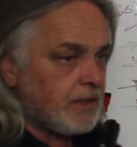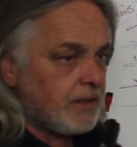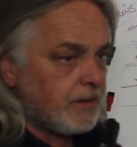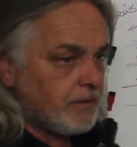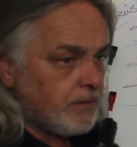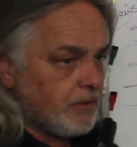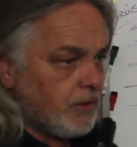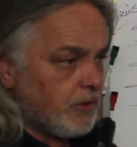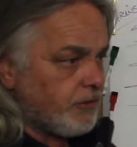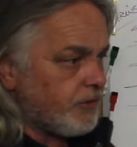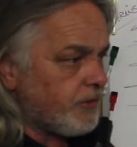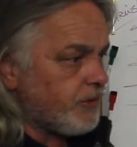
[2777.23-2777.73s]

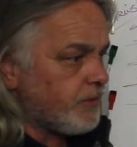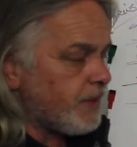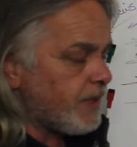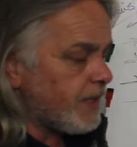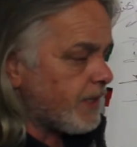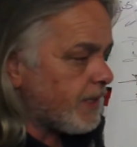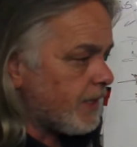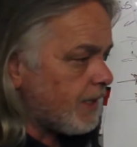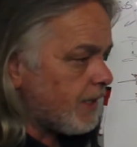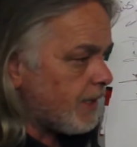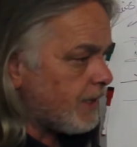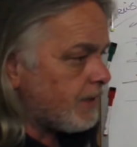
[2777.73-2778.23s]
Costa
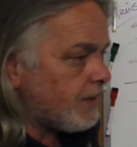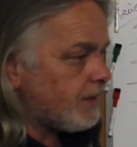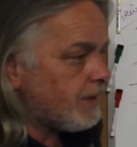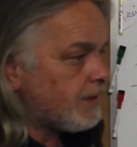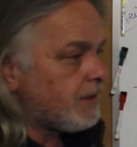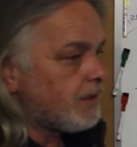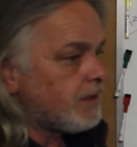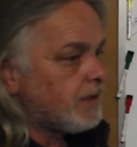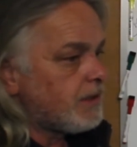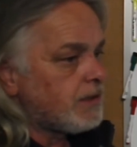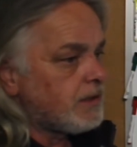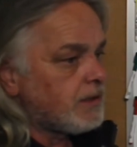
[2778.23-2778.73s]
Rica,
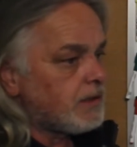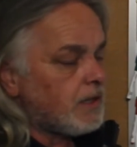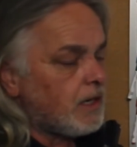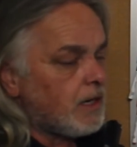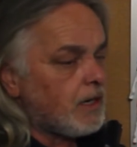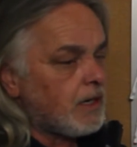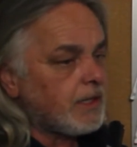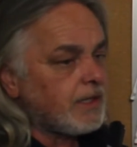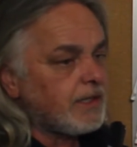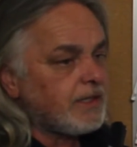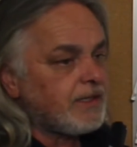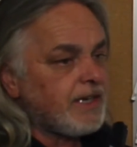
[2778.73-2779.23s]

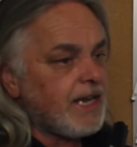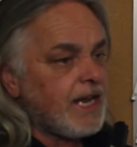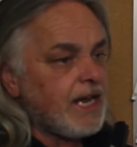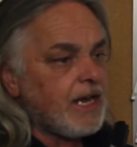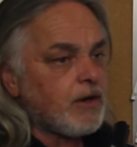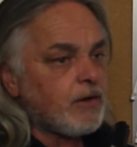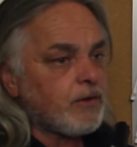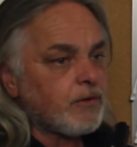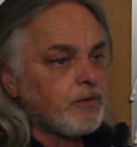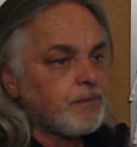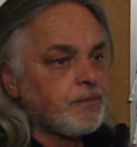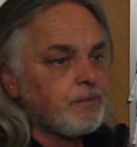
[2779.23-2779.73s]
on
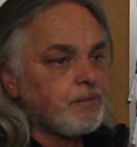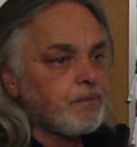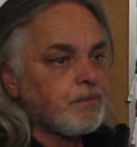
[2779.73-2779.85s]
down,